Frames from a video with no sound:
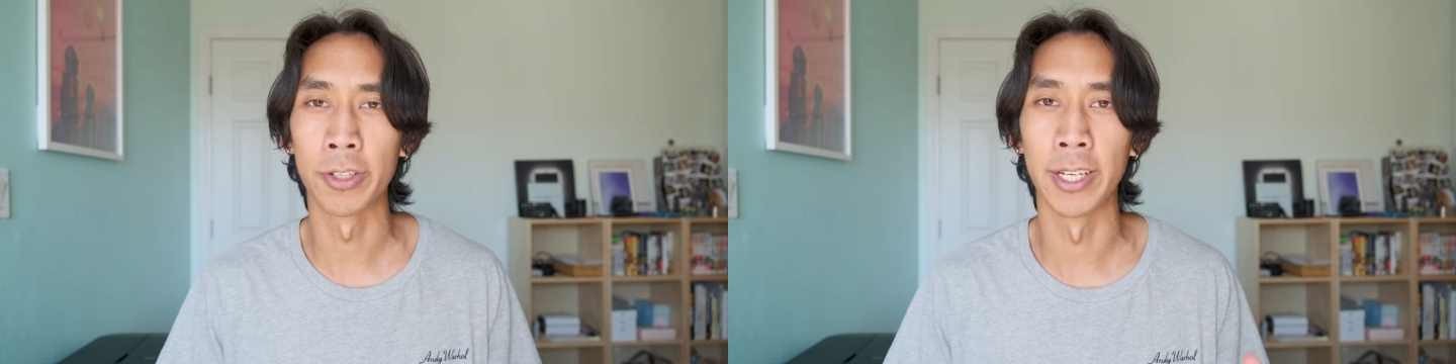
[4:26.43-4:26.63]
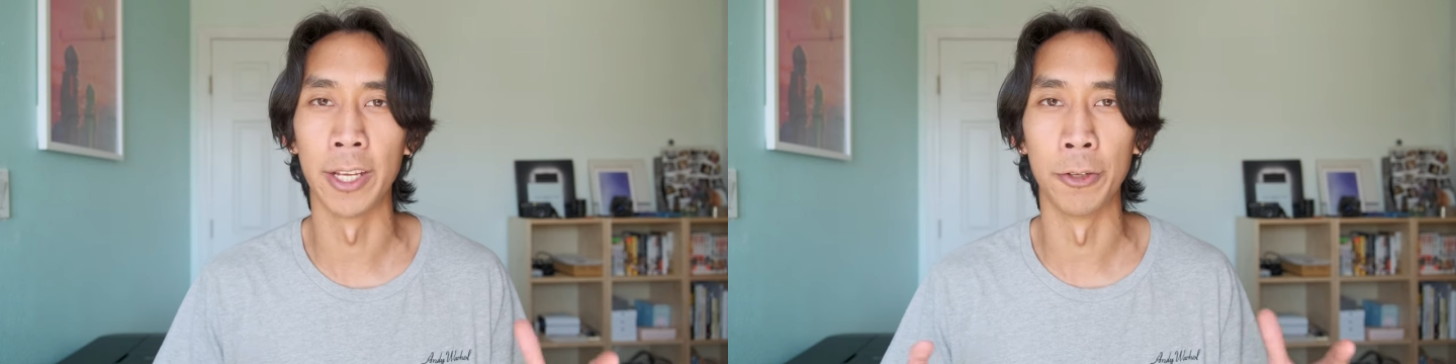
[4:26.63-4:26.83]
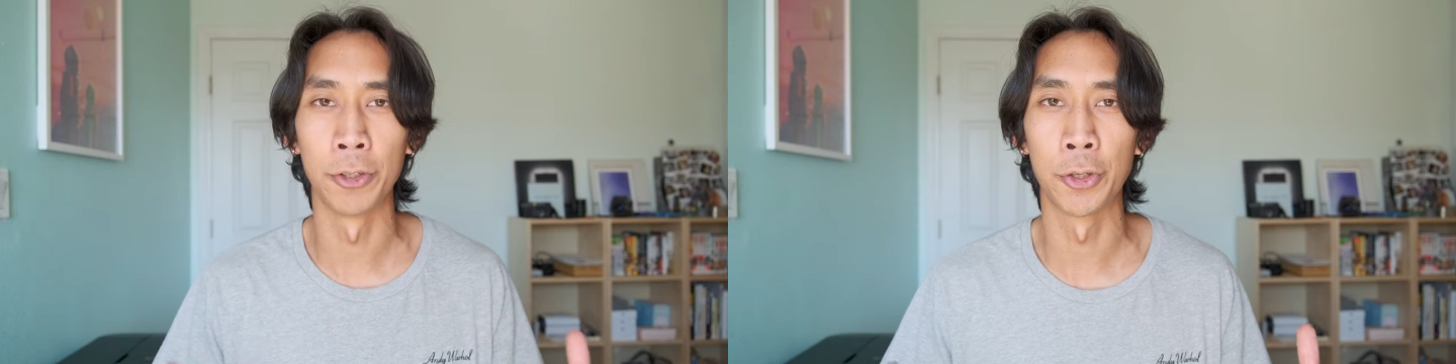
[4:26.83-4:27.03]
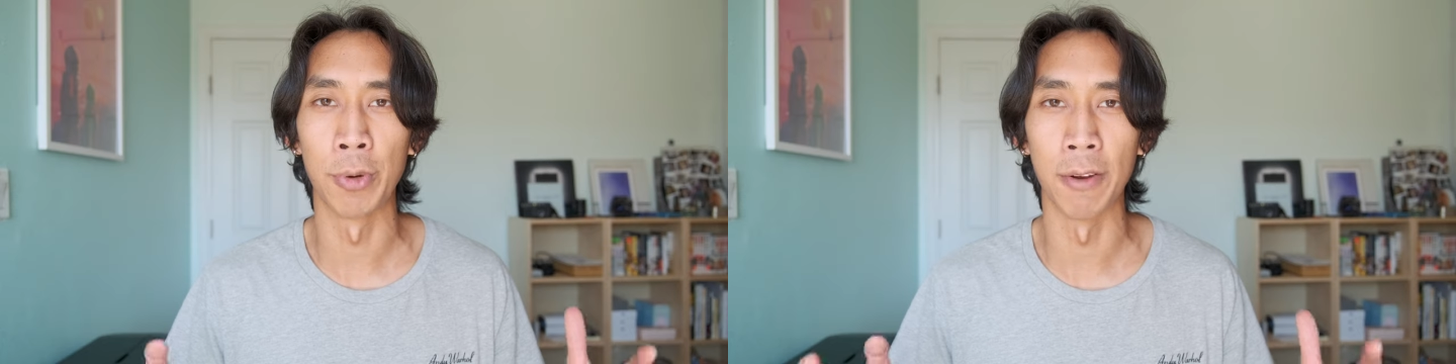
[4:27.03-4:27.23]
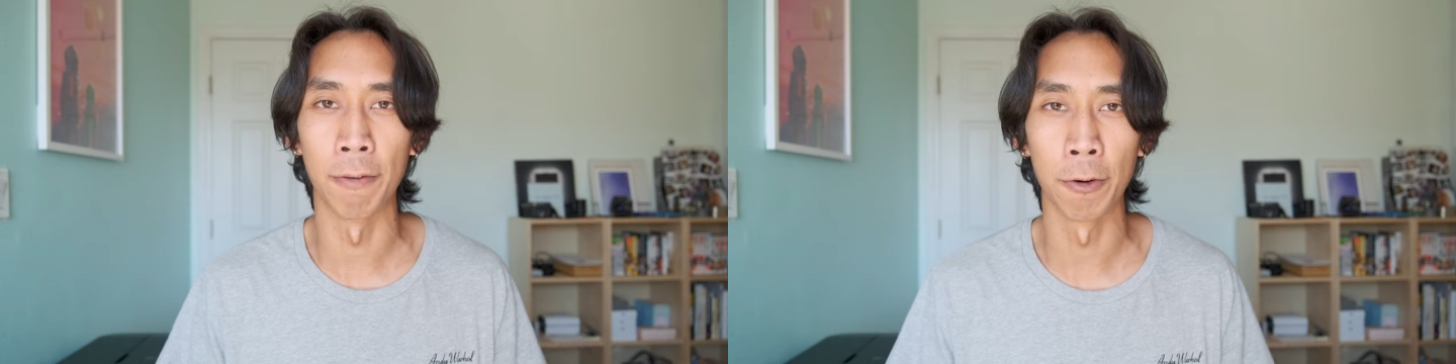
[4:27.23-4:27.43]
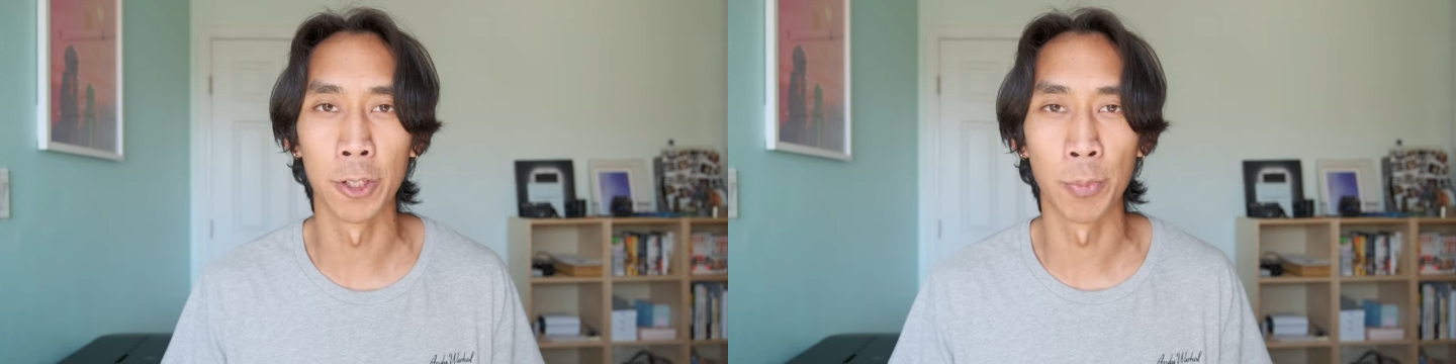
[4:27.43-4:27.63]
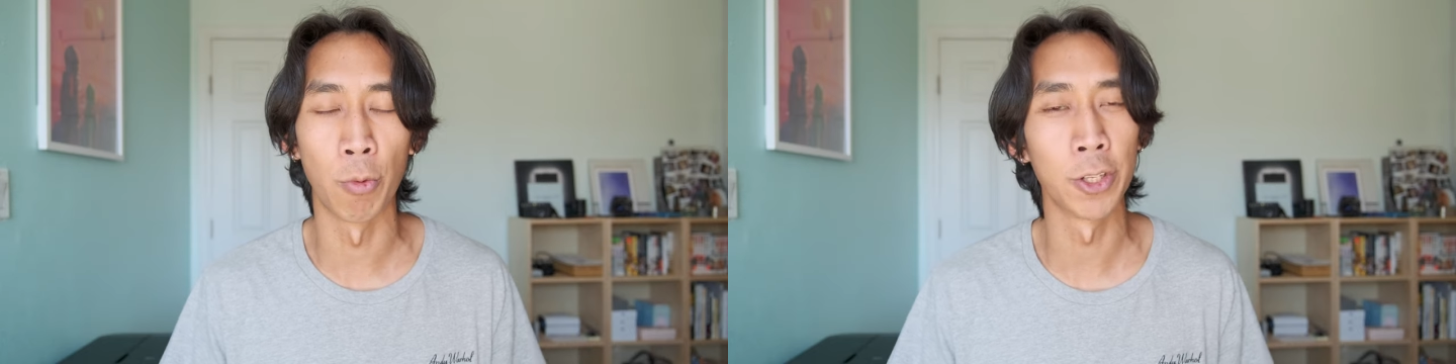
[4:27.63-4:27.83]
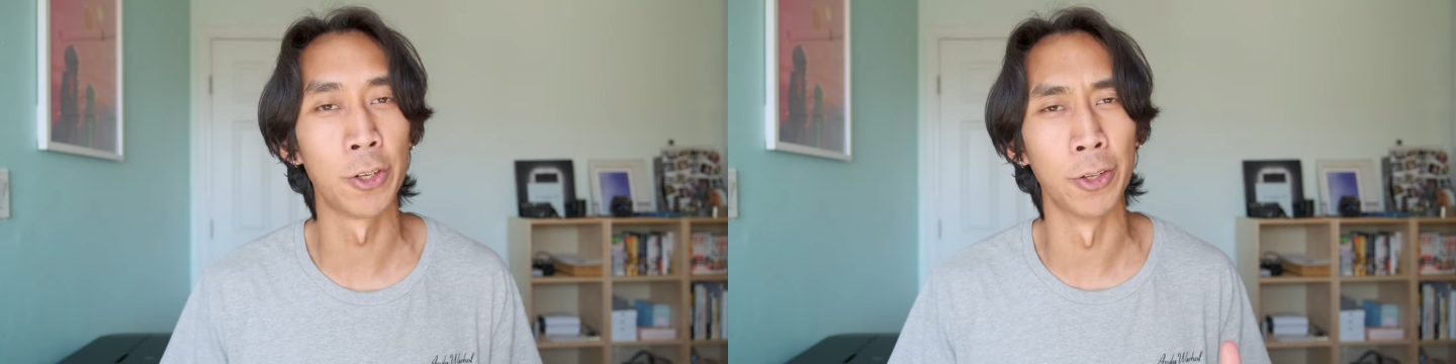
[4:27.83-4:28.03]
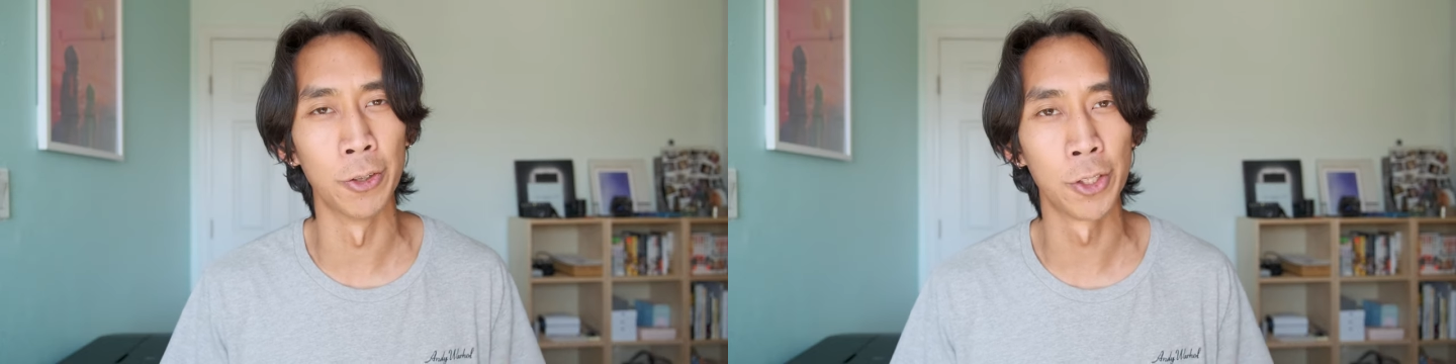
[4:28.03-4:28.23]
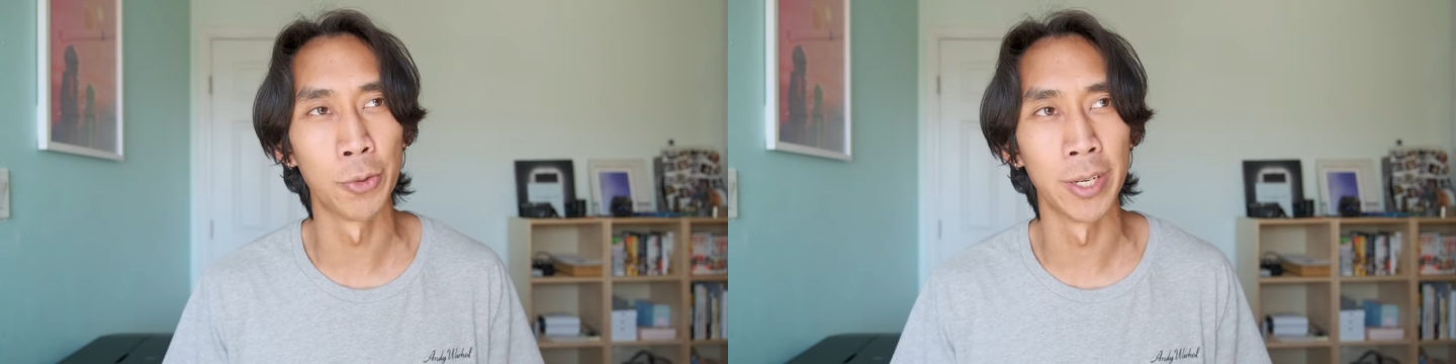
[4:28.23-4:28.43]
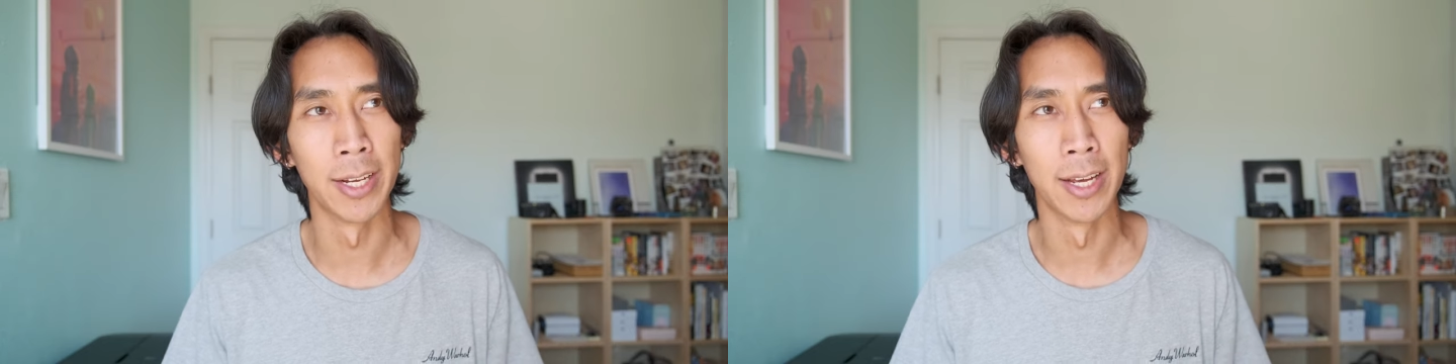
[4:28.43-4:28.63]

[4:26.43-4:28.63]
to get used to at first, but once you're used to it,